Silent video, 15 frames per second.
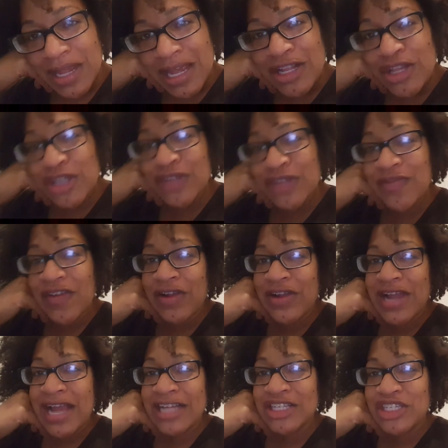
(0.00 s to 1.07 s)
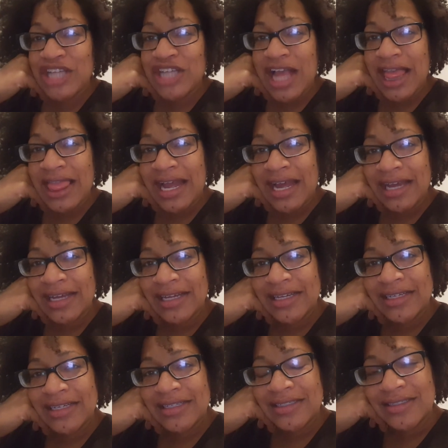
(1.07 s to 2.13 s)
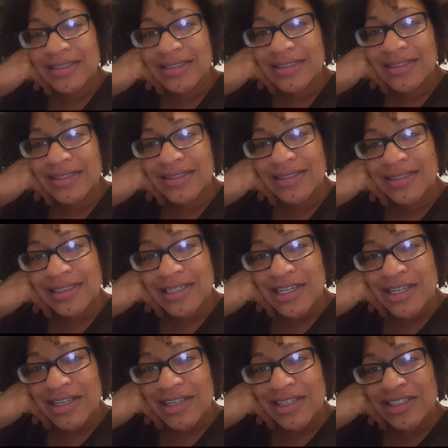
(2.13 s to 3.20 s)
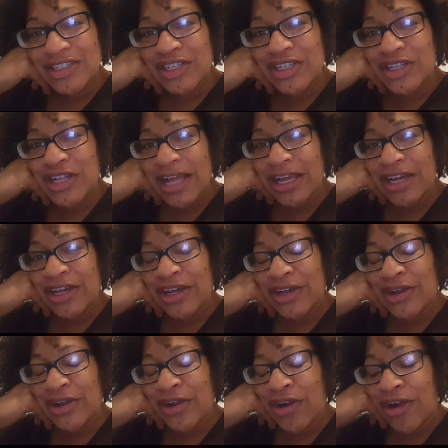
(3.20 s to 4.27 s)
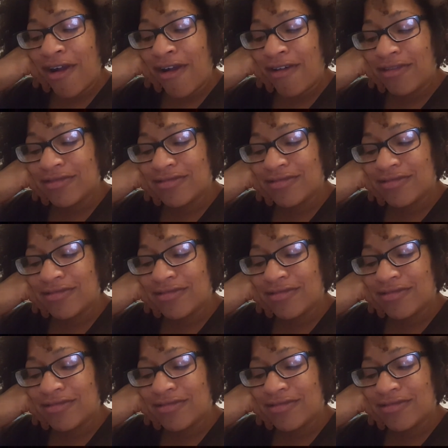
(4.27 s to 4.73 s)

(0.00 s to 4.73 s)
Looked very angelic. She looked like a good girl.